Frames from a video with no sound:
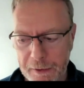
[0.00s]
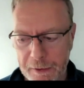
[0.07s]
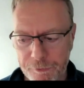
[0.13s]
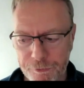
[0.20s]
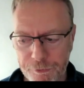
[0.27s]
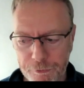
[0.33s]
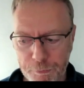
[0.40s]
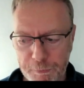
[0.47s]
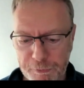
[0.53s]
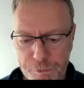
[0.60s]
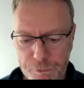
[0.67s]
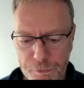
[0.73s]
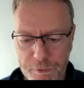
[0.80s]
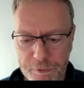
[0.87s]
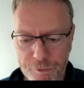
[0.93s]
just
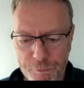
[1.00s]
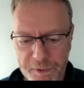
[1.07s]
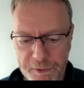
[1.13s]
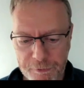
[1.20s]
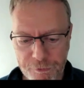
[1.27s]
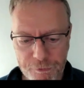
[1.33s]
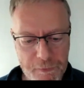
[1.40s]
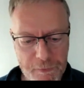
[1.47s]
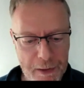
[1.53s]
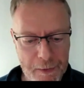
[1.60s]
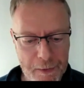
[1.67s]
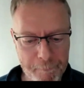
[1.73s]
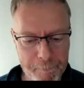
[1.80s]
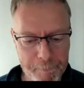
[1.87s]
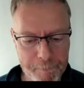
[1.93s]
before Christmas,
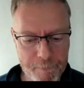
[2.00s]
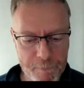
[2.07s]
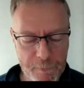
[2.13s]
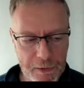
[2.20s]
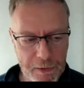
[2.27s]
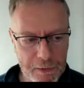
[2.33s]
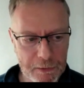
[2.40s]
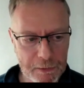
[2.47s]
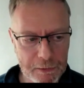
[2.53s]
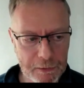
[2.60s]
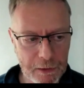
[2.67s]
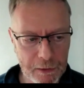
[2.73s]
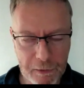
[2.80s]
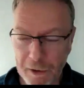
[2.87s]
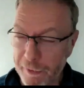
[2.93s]

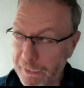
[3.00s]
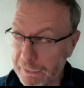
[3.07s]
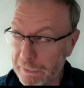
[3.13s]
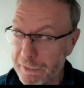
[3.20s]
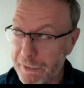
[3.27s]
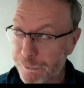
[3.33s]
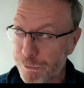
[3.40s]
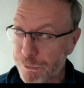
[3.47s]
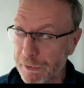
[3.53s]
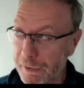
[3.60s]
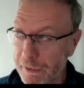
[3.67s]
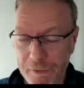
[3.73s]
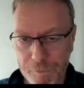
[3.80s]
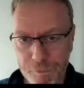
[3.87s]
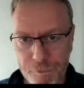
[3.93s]
I think literally
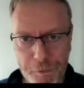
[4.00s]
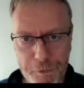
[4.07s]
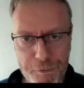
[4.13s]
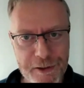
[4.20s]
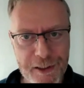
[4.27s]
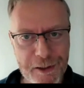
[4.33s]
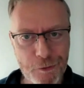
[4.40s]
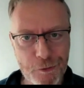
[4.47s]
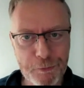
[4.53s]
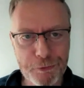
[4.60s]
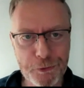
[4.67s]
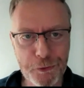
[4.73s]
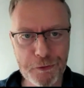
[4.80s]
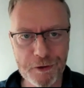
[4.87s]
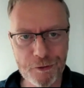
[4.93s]
kind of 2 or 3 days
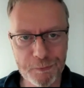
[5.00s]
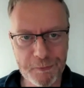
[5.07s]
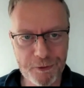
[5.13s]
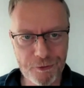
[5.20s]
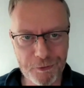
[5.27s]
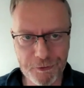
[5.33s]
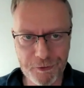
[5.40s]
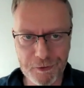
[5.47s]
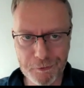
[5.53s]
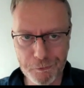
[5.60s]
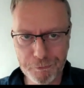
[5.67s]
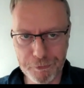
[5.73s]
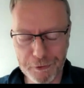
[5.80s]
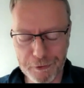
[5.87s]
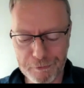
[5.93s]
before Christmas, there was a whole
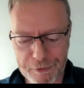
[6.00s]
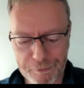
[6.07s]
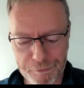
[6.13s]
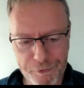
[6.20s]
flurry of